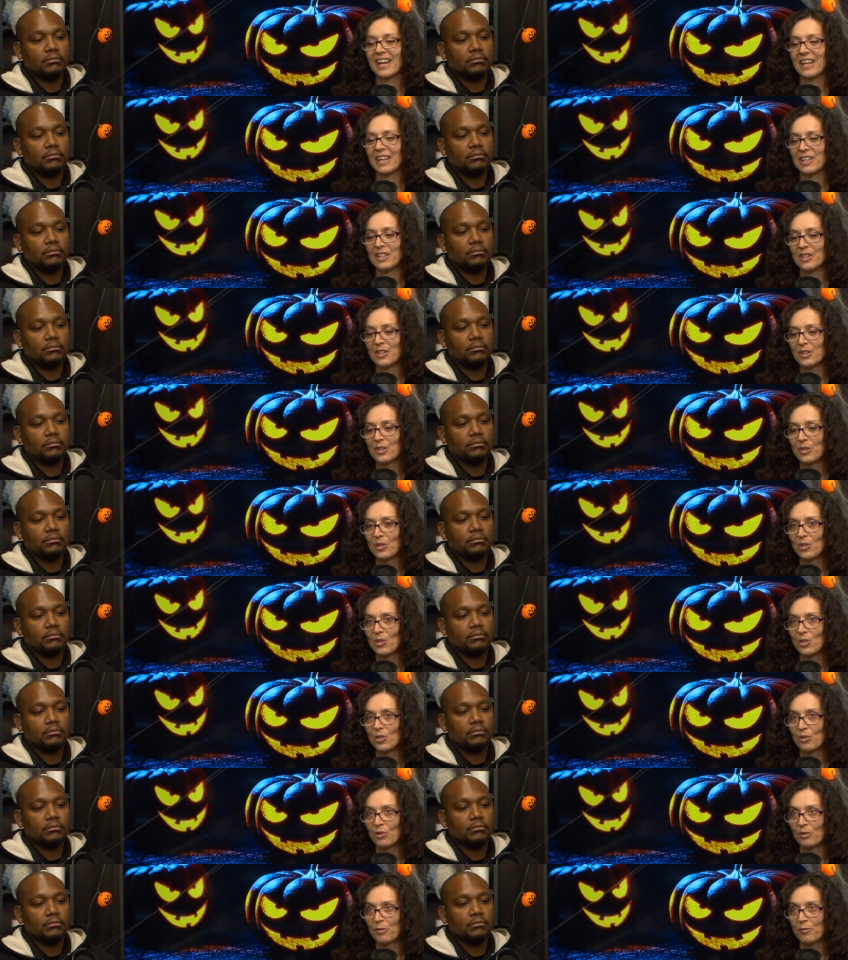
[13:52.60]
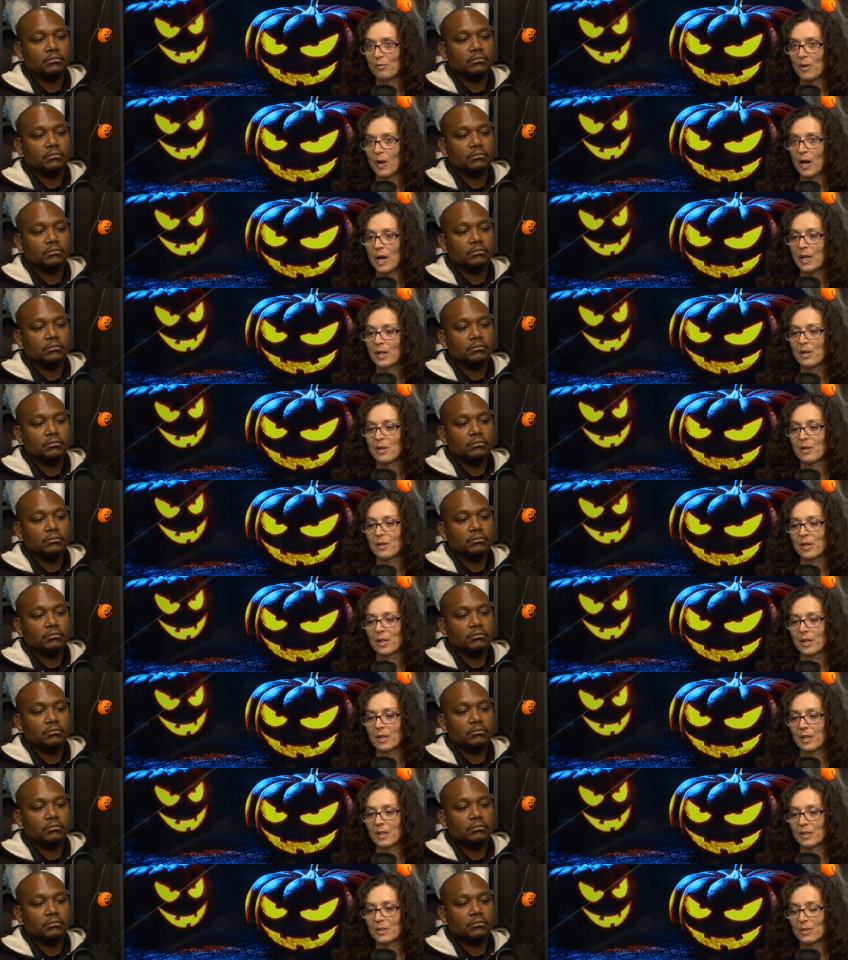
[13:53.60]
Speaker 1: and you'll find
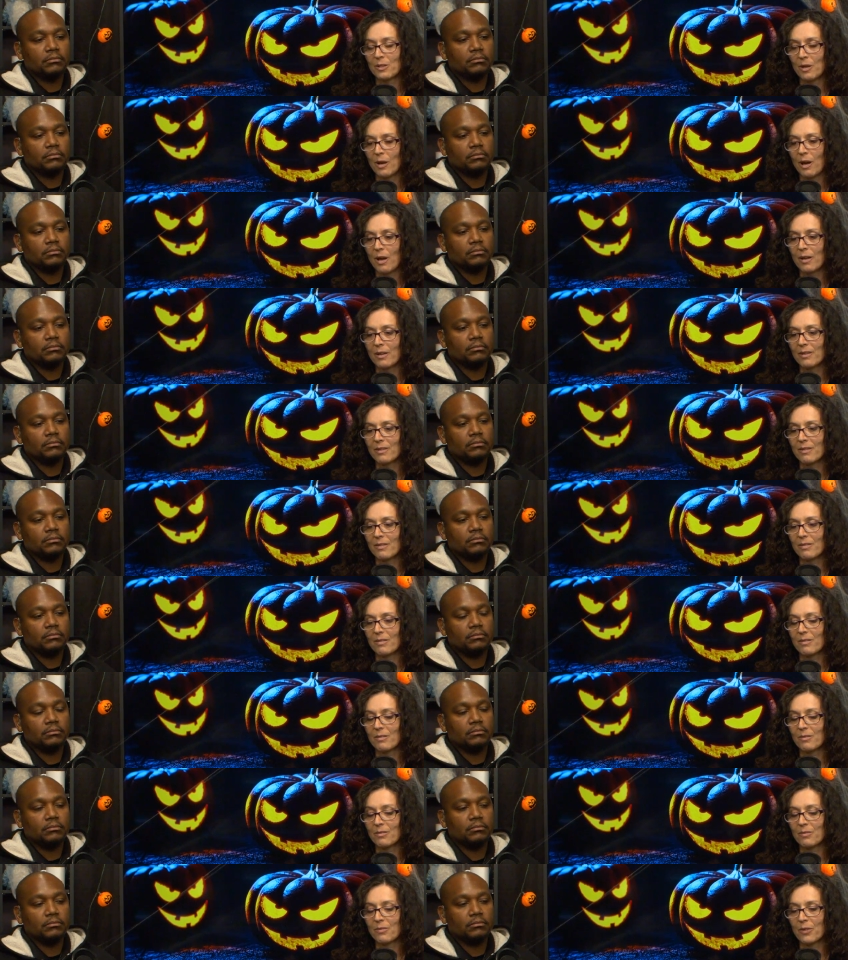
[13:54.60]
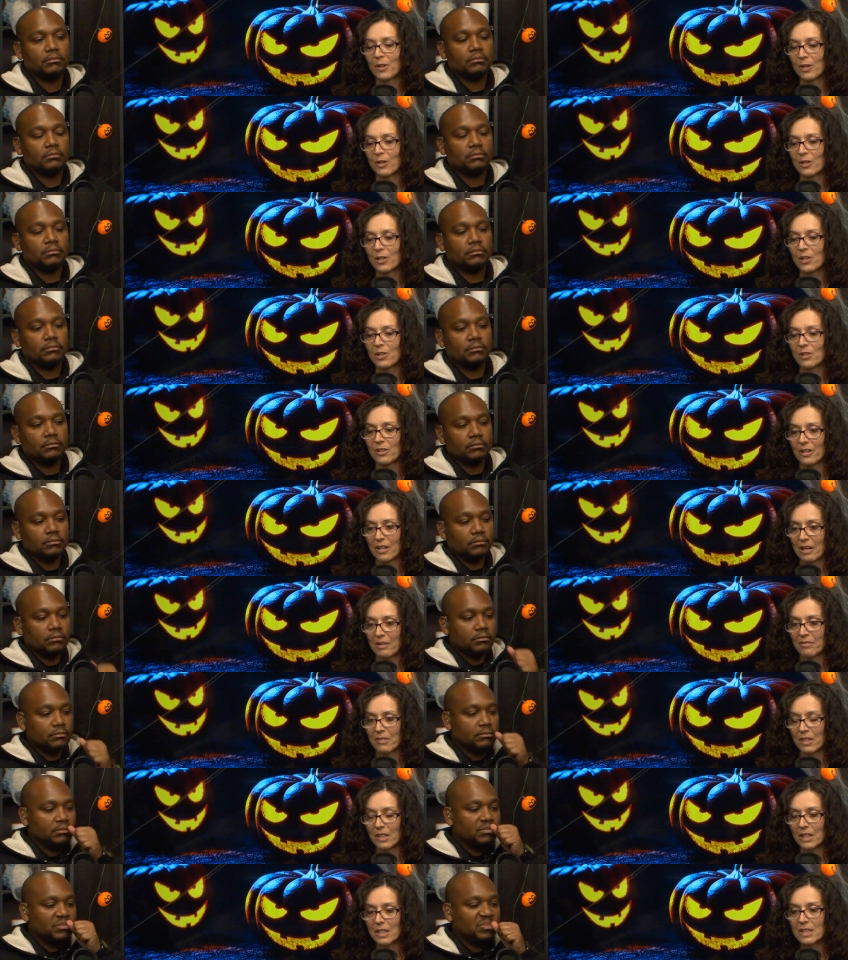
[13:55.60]
that it's not very good
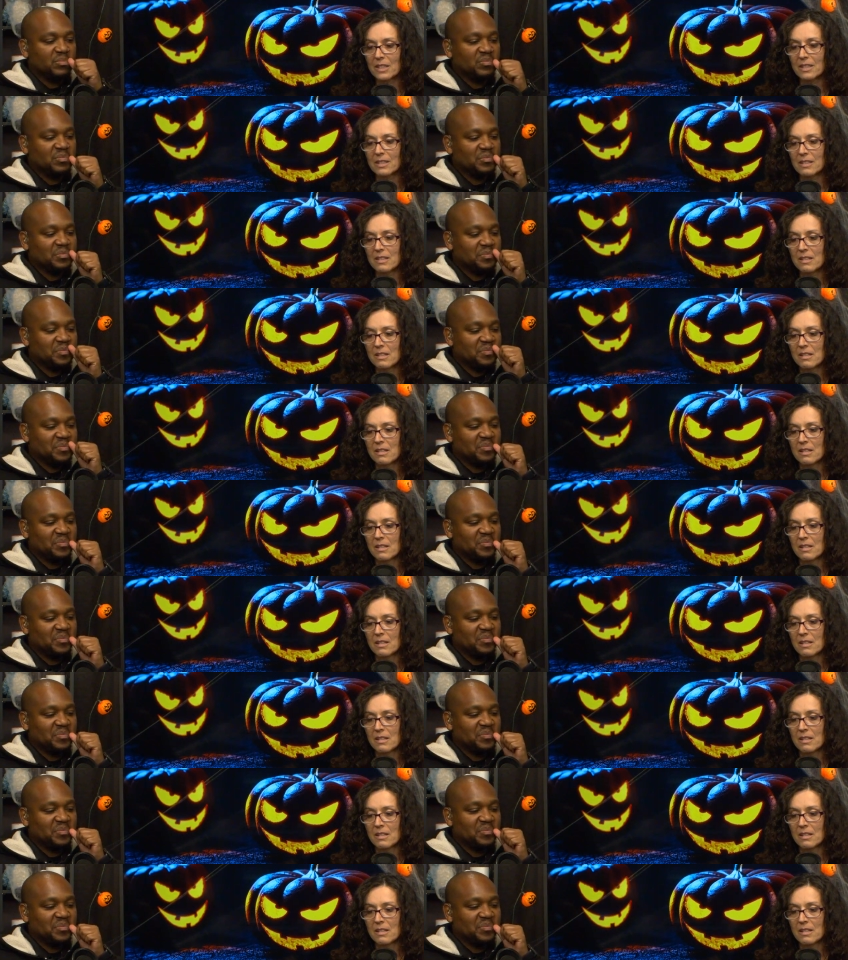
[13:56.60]
evidence.